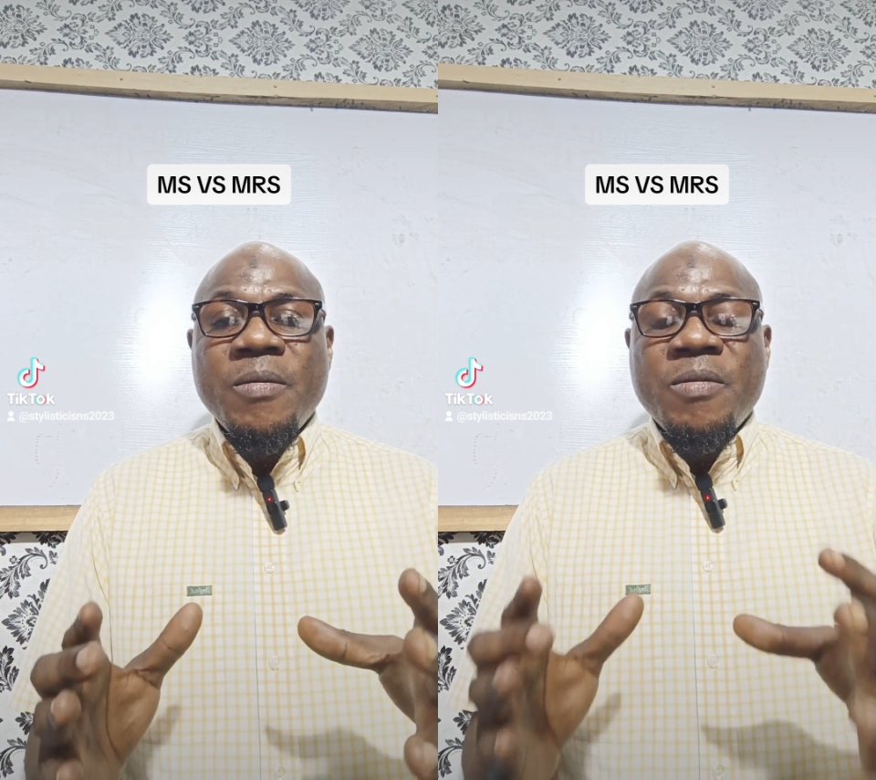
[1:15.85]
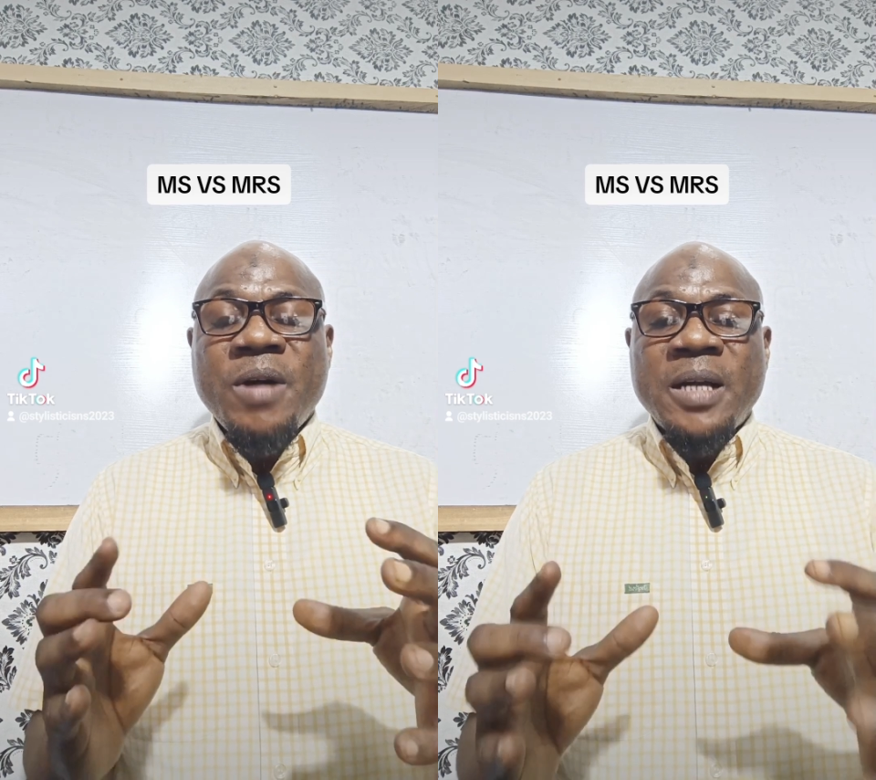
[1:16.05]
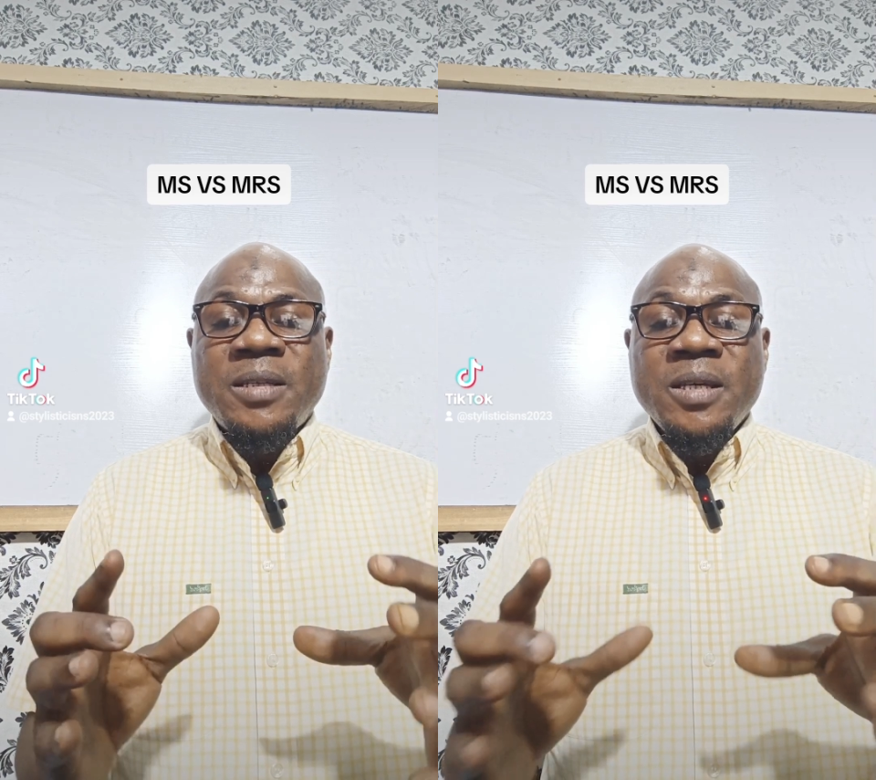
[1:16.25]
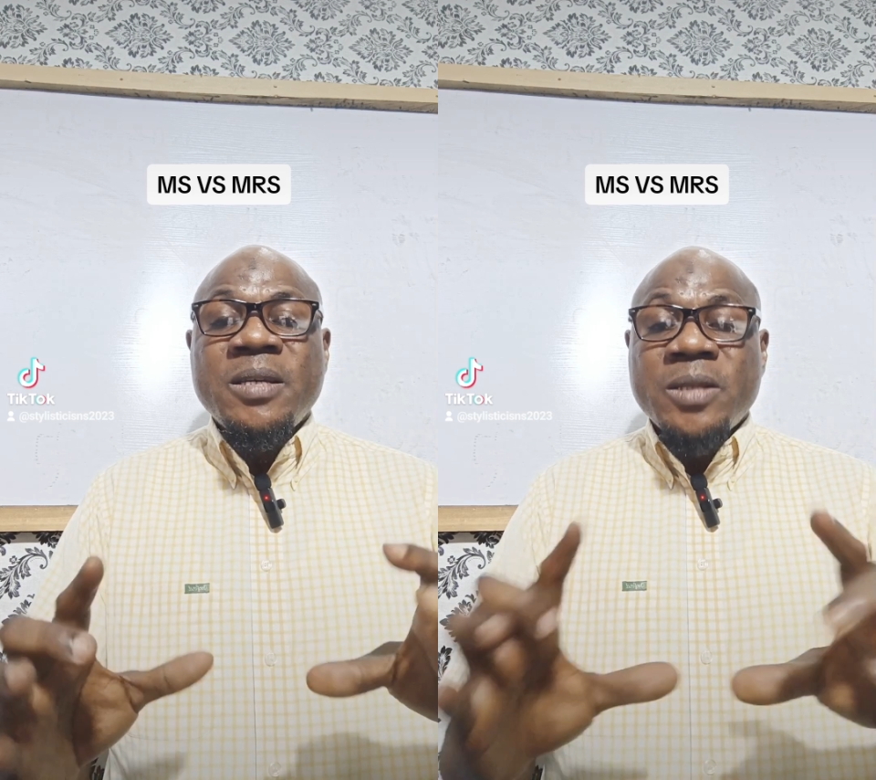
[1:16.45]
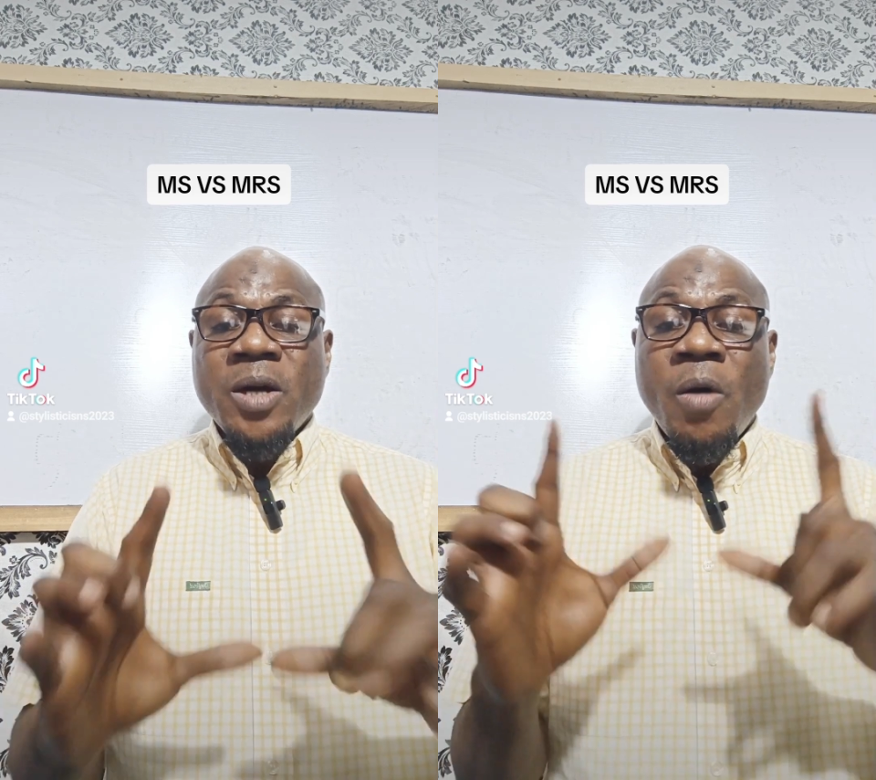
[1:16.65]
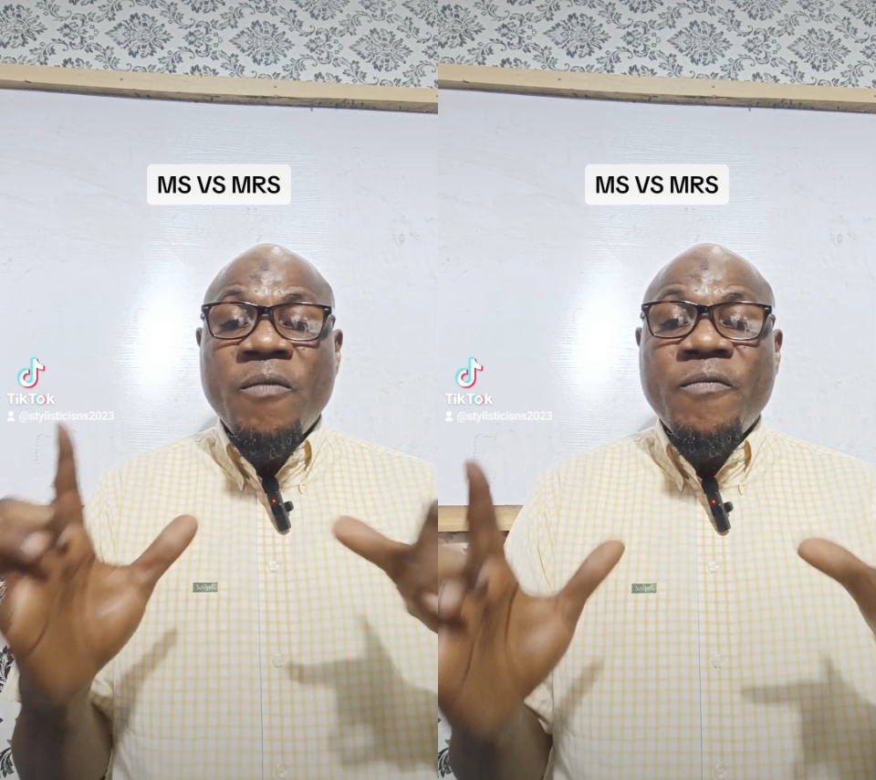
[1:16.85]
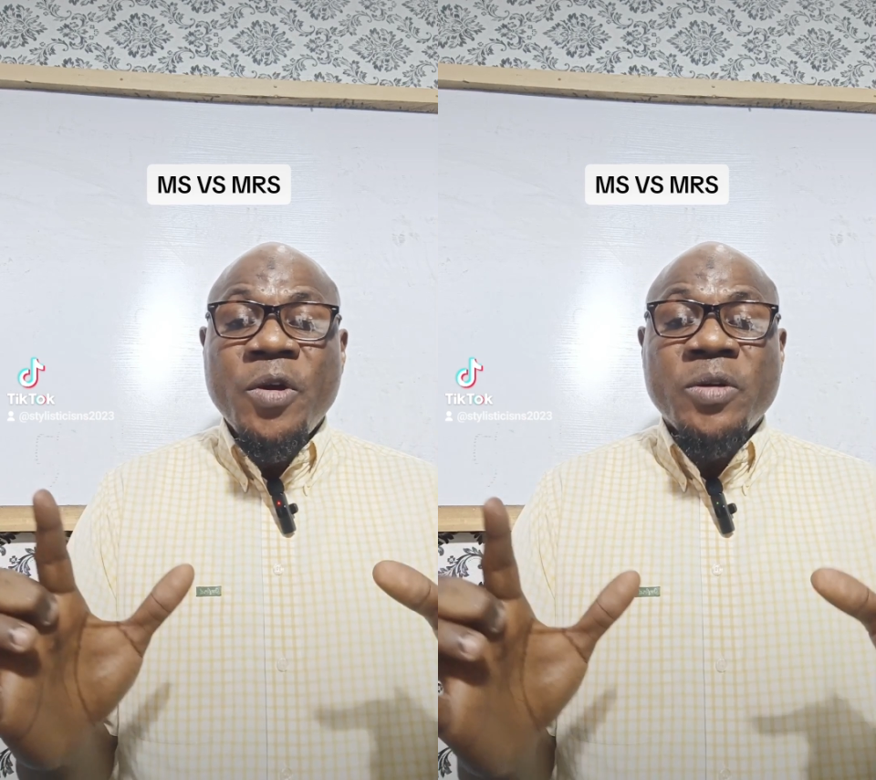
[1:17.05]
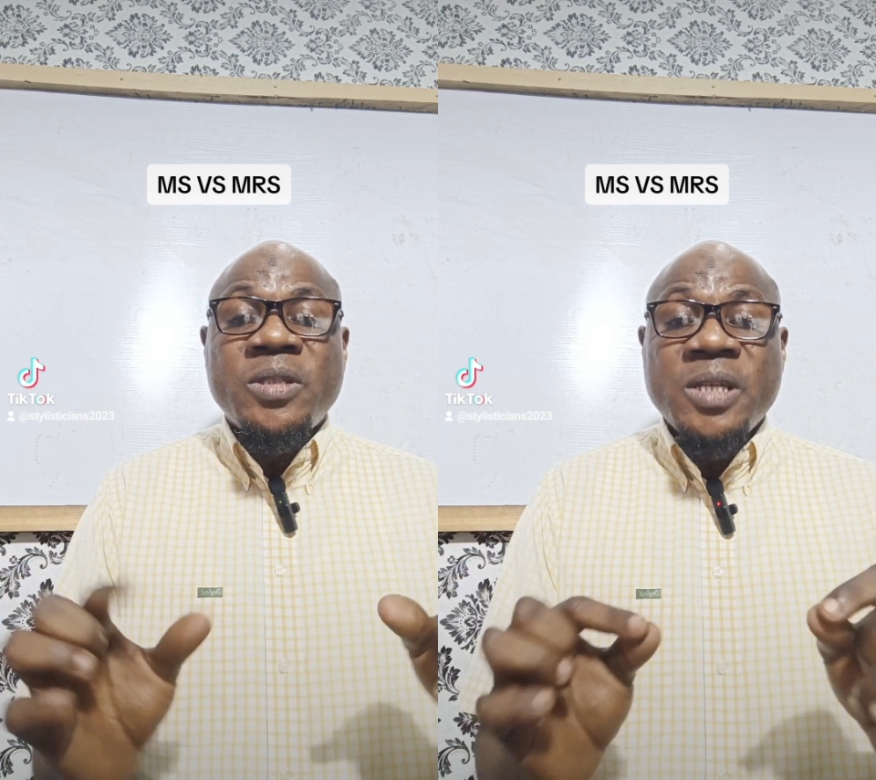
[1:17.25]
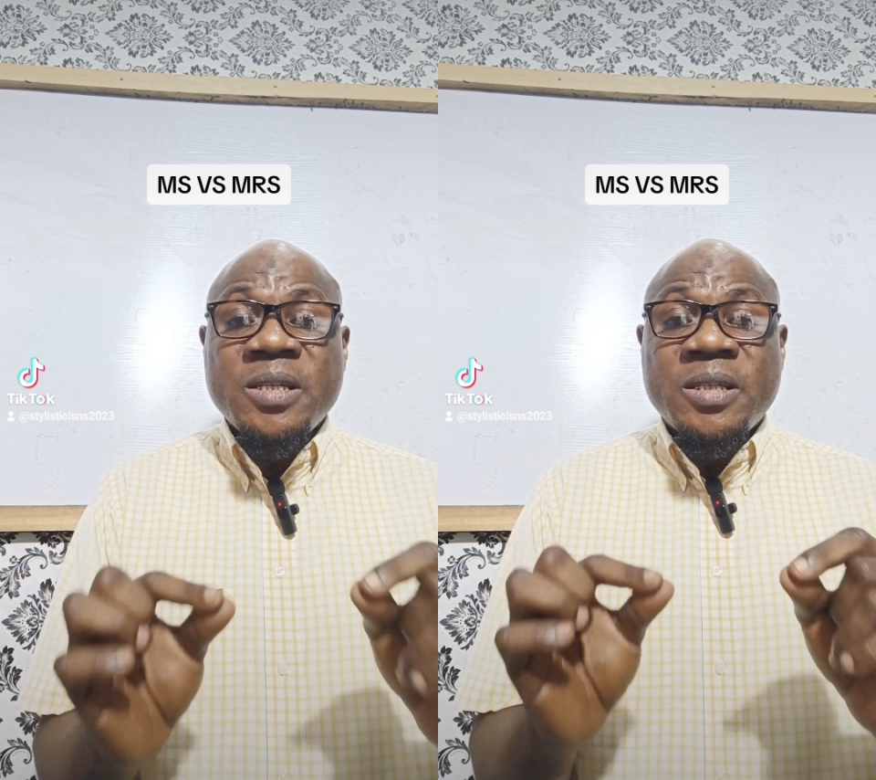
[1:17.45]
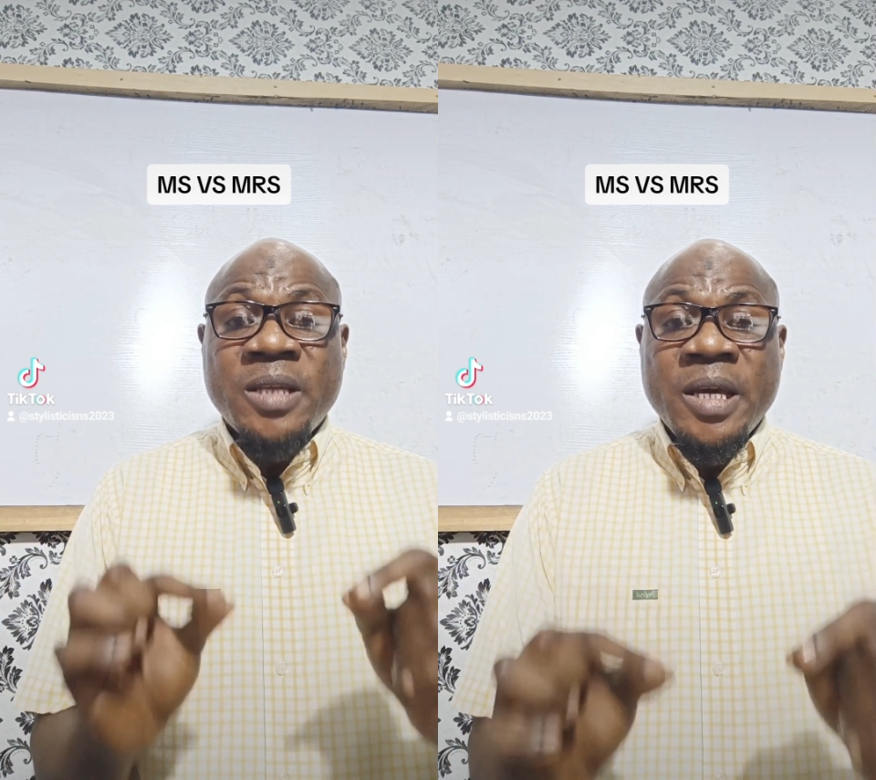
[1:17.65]
that is obvious
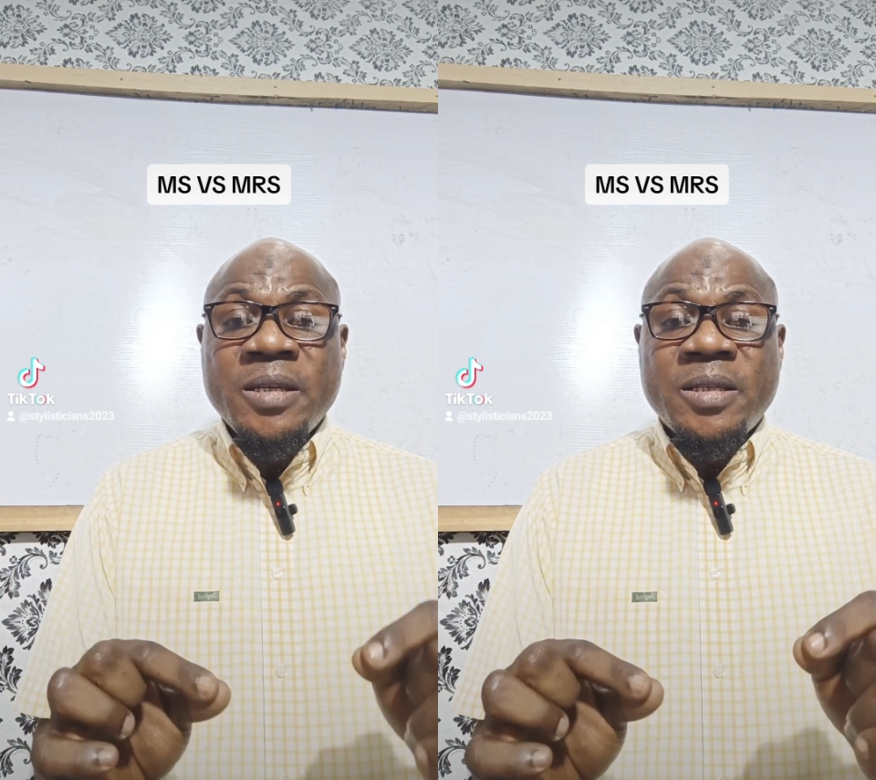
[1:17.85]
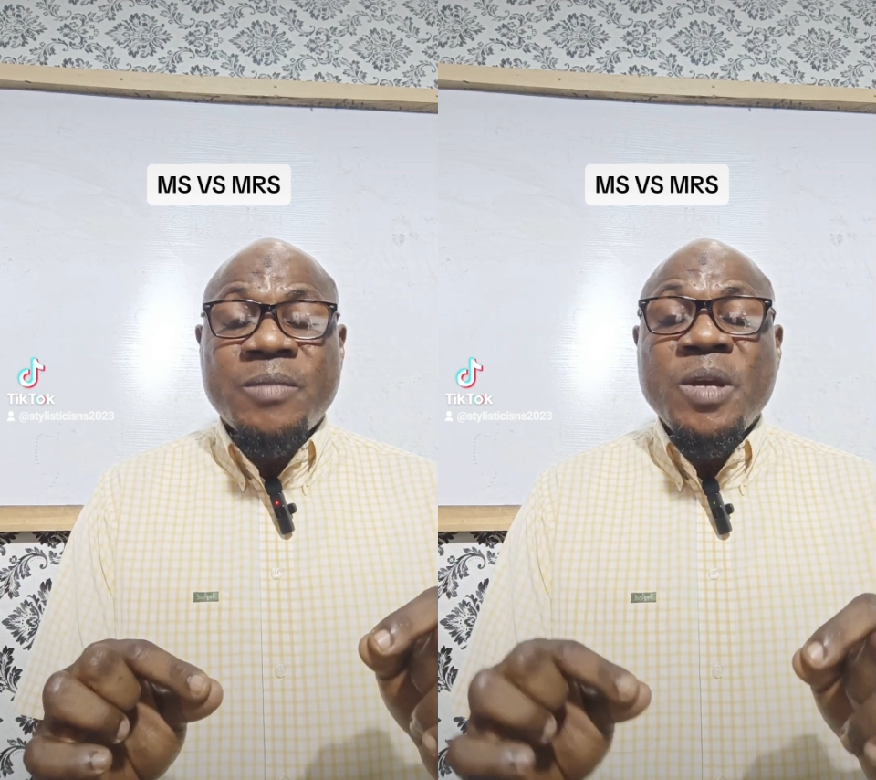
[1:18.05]
these days,